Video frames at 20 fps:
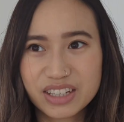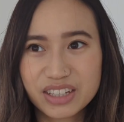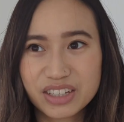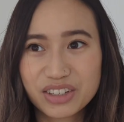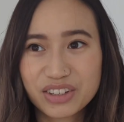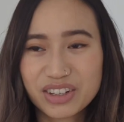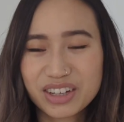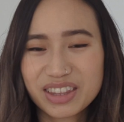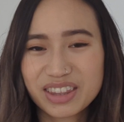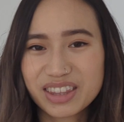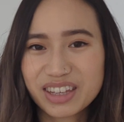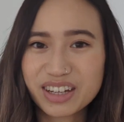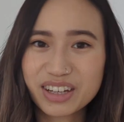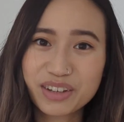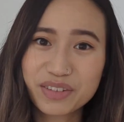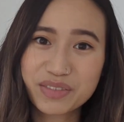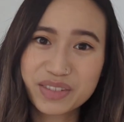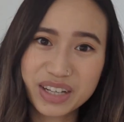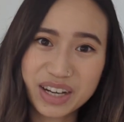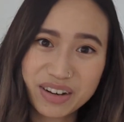You can think
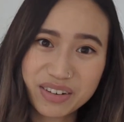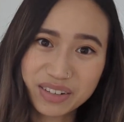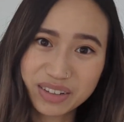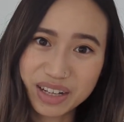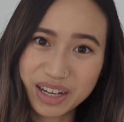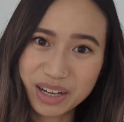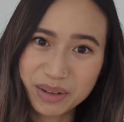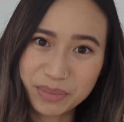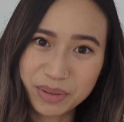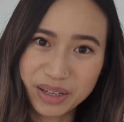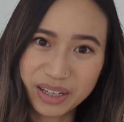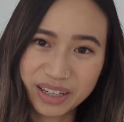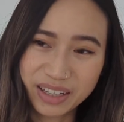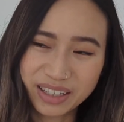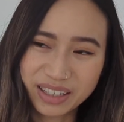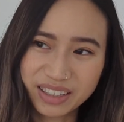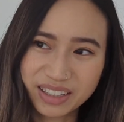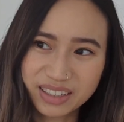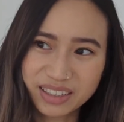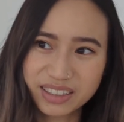of down
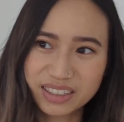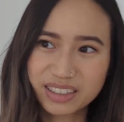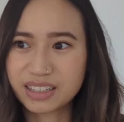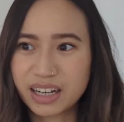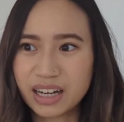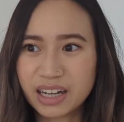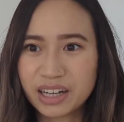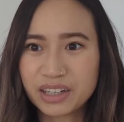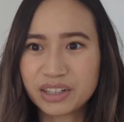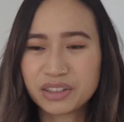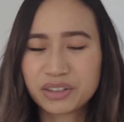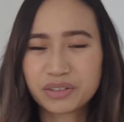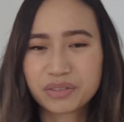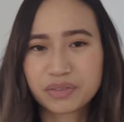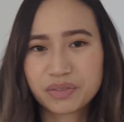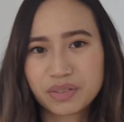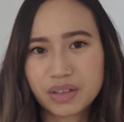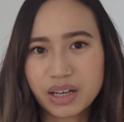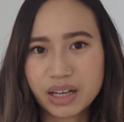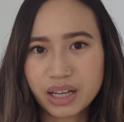climbing kind of
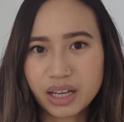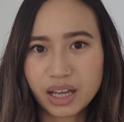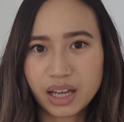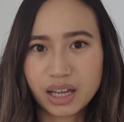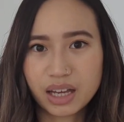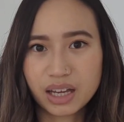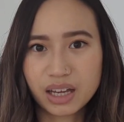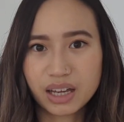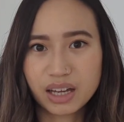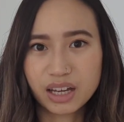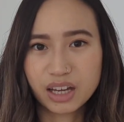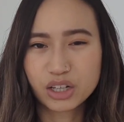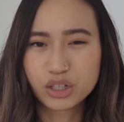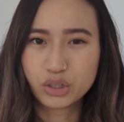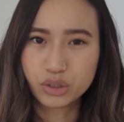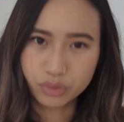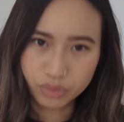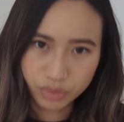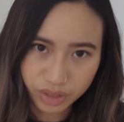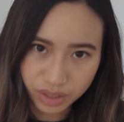like a
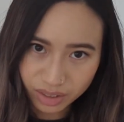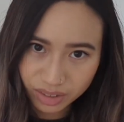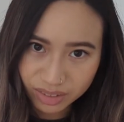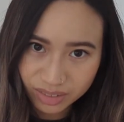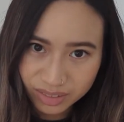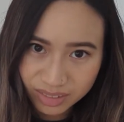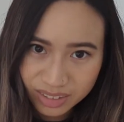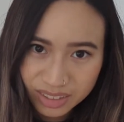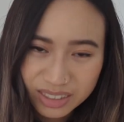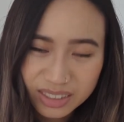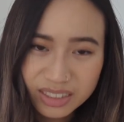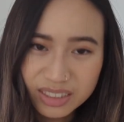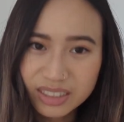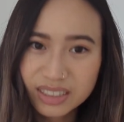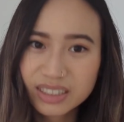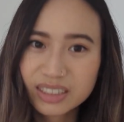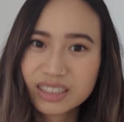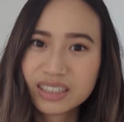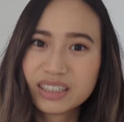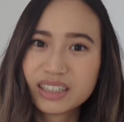drill.
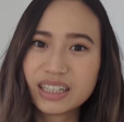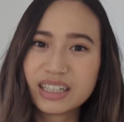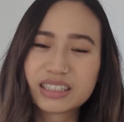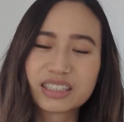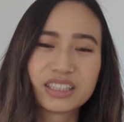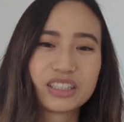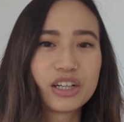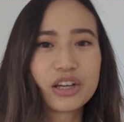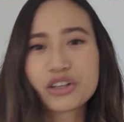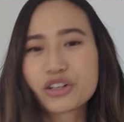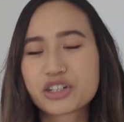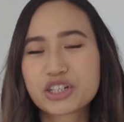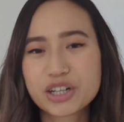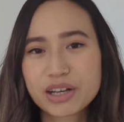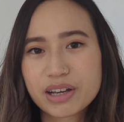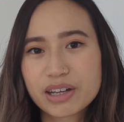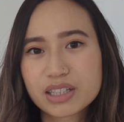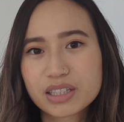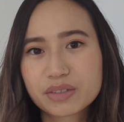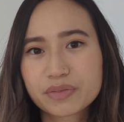It's another
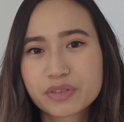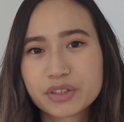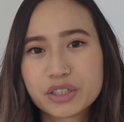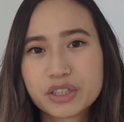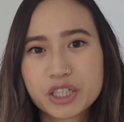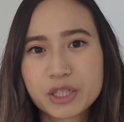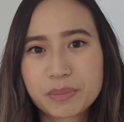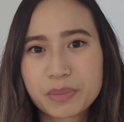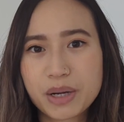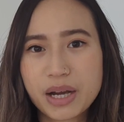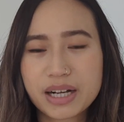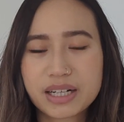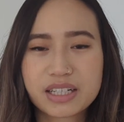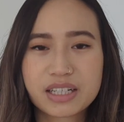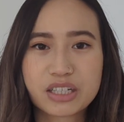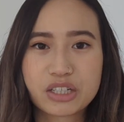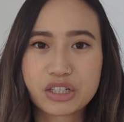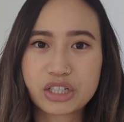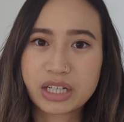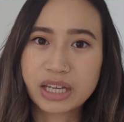chance for you to
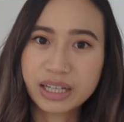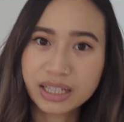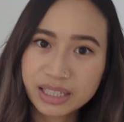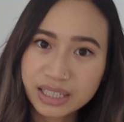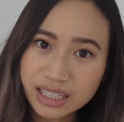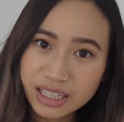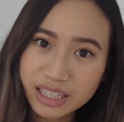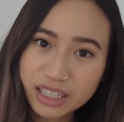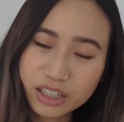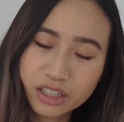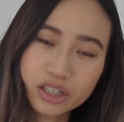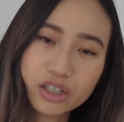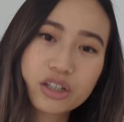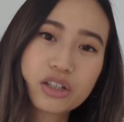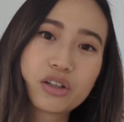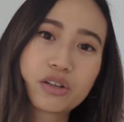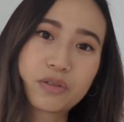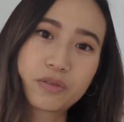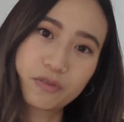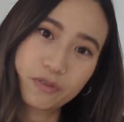practice your technique,
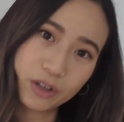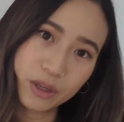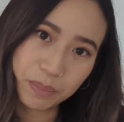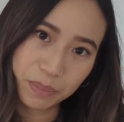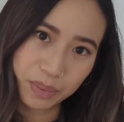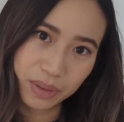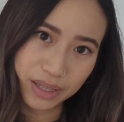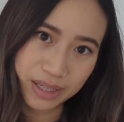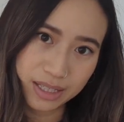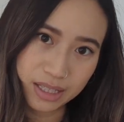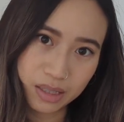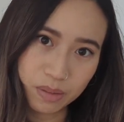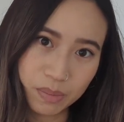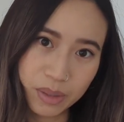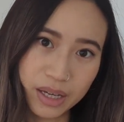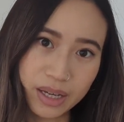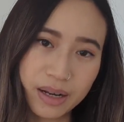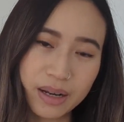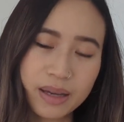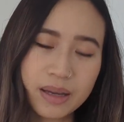your foot
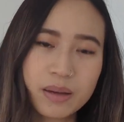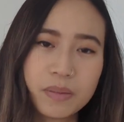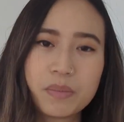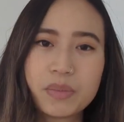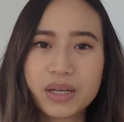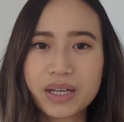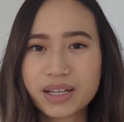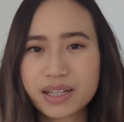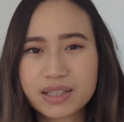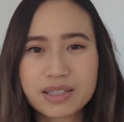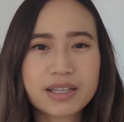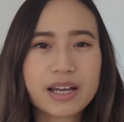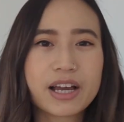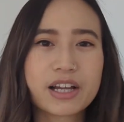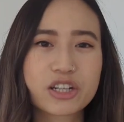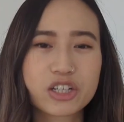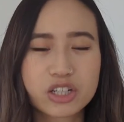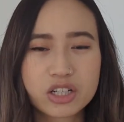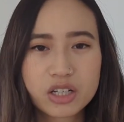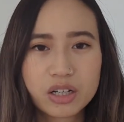placement, being
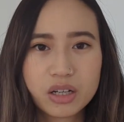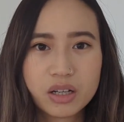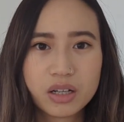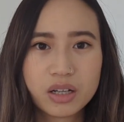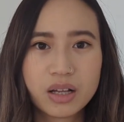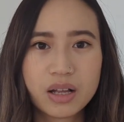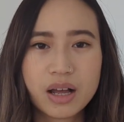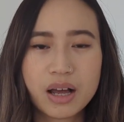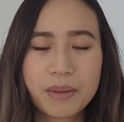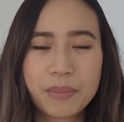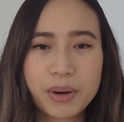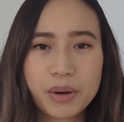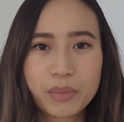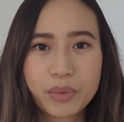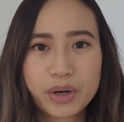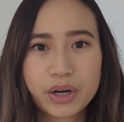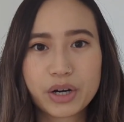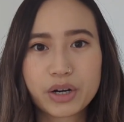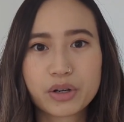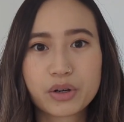intentional about
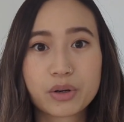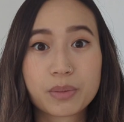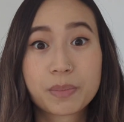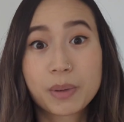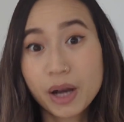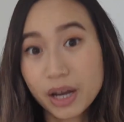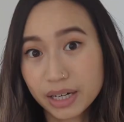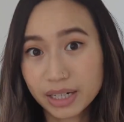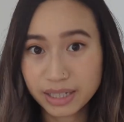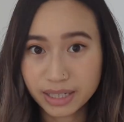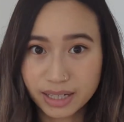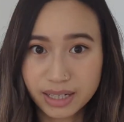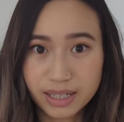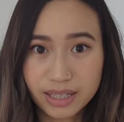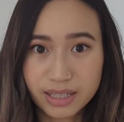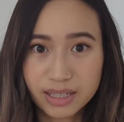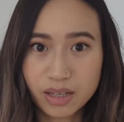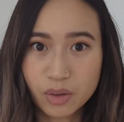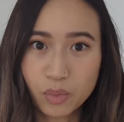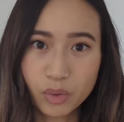where your body
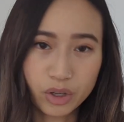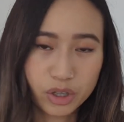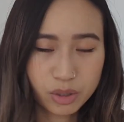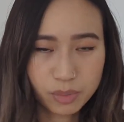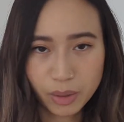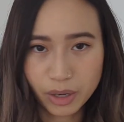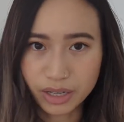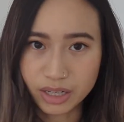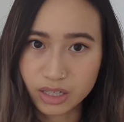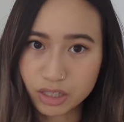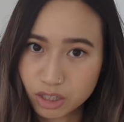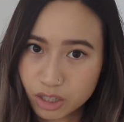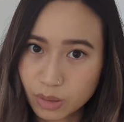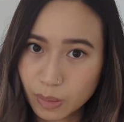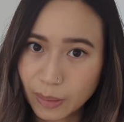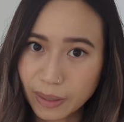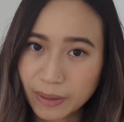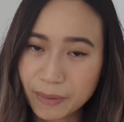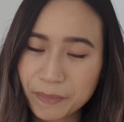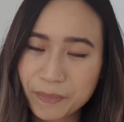is and what your body's
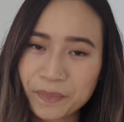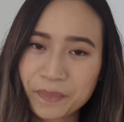doing.